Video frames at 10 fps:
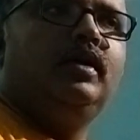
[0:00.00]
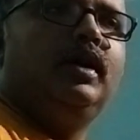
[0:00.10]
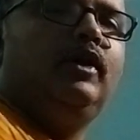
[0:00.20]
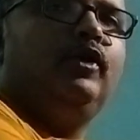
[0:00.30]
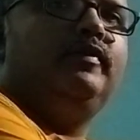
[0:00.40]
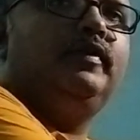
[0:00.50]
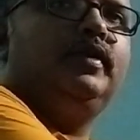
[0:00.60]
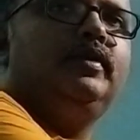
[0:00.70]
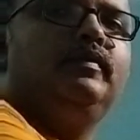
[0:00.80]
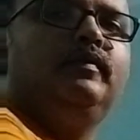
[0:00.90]
Hello
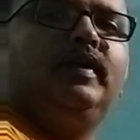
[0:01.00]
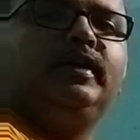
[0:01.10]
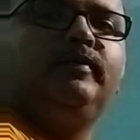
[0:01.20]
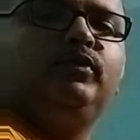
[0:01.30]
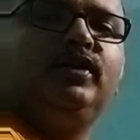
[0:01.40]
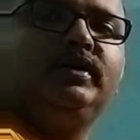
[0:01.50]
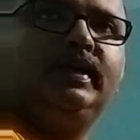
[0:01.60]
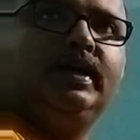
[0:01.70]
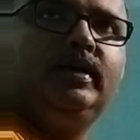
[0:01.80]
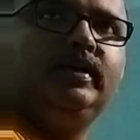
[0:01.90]
everyone, welcome to our
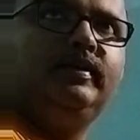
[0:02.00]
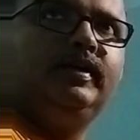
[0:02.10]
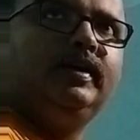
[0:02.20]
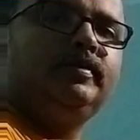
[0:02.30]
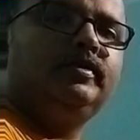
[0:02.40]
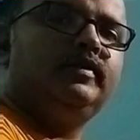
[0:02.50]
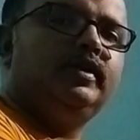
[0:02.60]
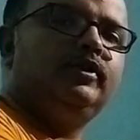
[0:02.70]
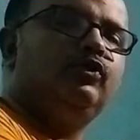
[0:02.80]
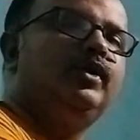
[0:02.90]
channel Easy
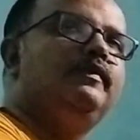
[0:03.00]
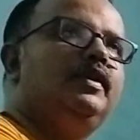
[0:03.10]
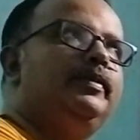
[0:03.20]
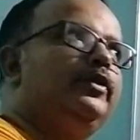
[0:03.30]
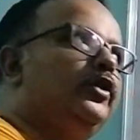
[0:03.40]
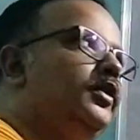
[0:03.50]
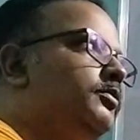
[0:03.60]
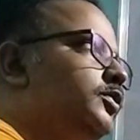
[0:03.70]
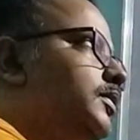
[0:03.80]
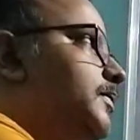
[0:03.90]
Chemistry. Today we'll be talking
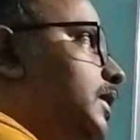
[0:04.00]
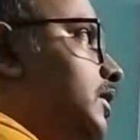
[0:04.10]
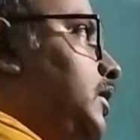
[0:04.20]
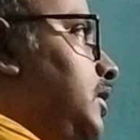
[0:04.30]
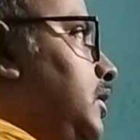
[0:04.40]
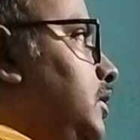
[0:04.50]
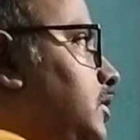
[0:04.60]
about the main